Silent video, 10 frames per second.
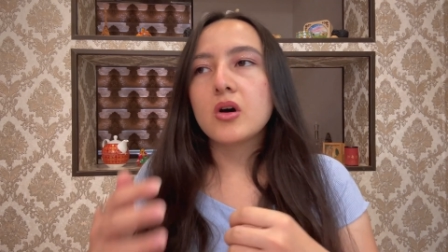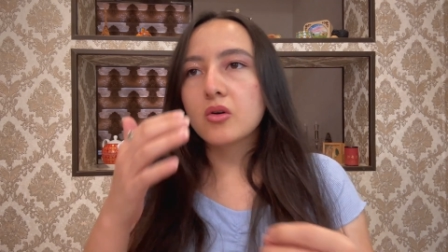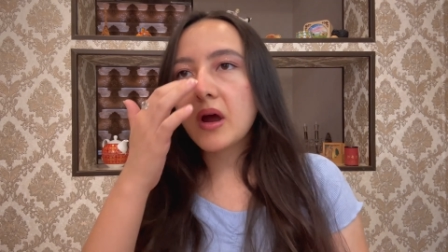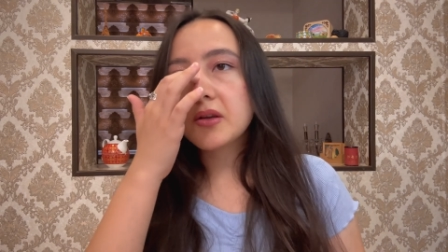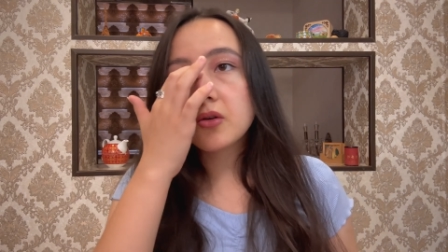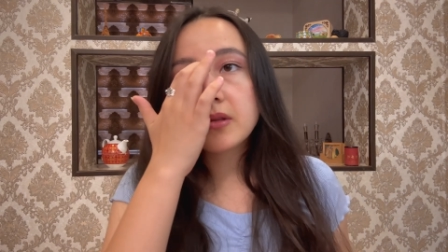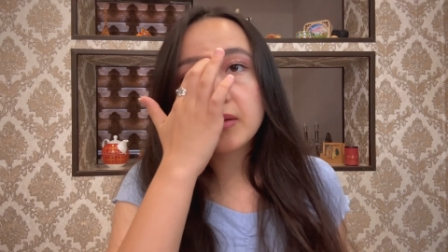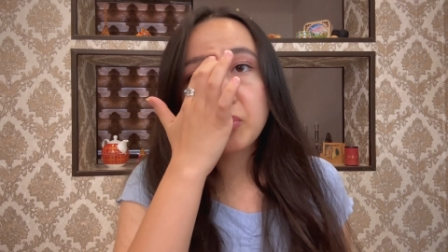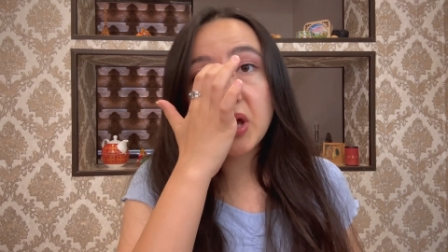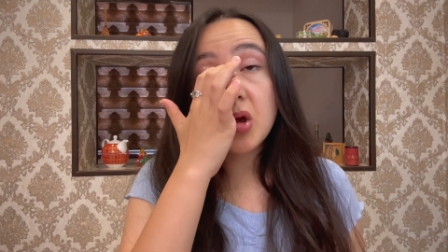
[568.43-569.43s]
Write on
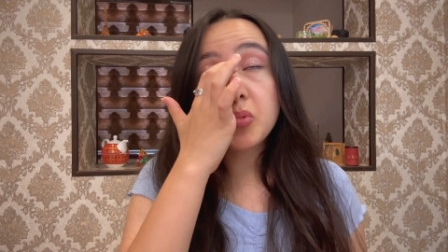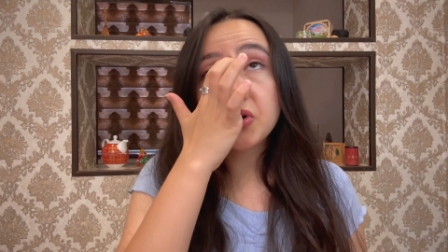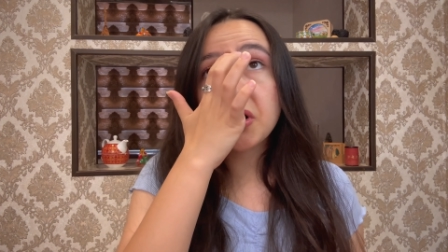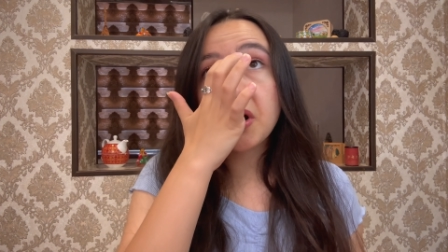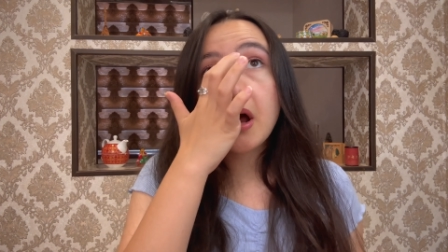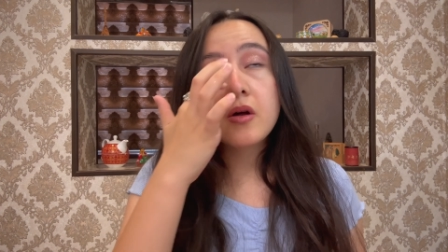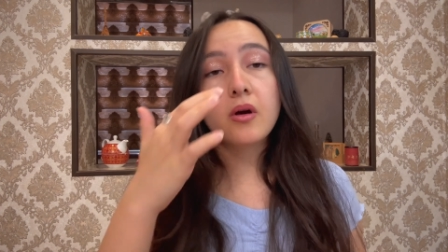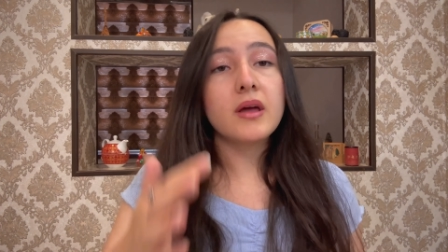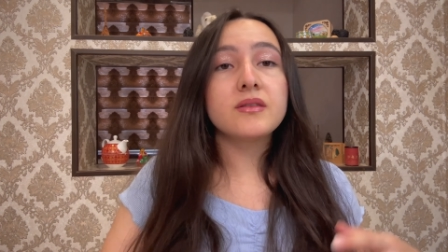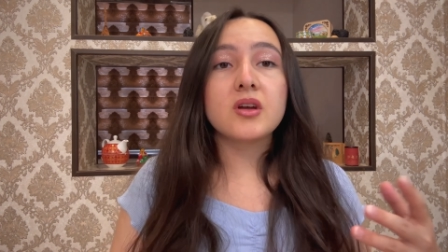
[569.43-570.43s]
that paper,
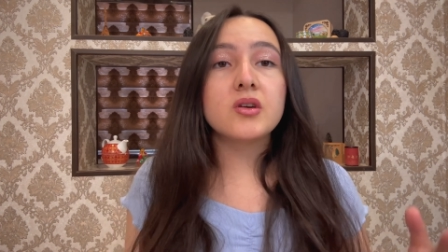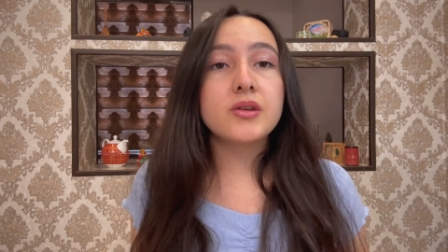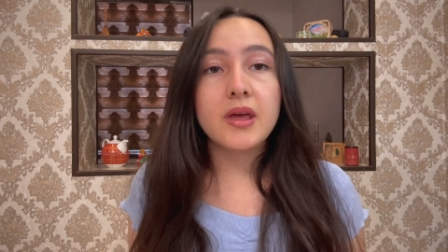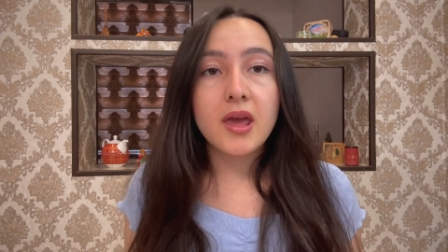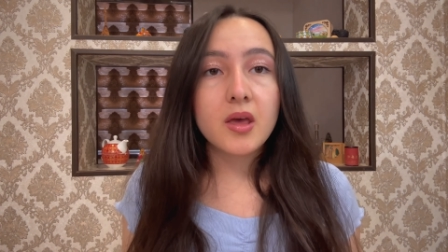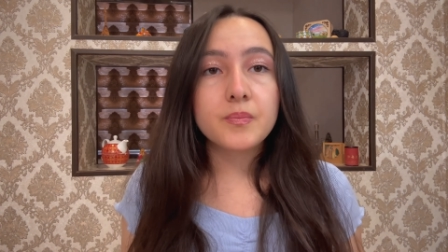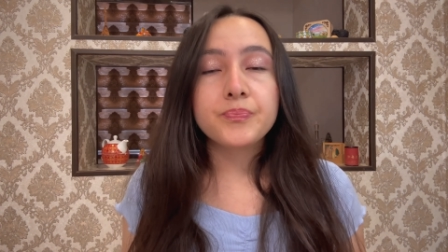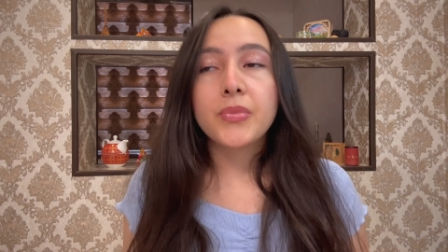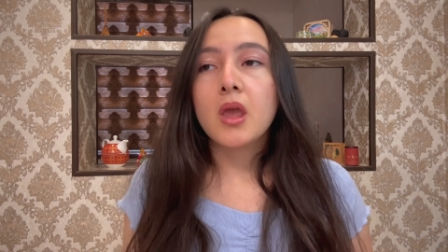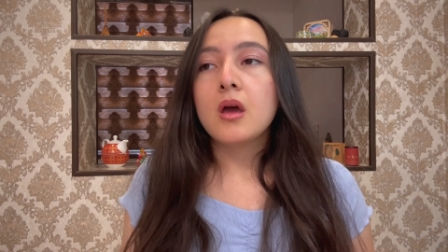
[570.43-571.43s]
write their name,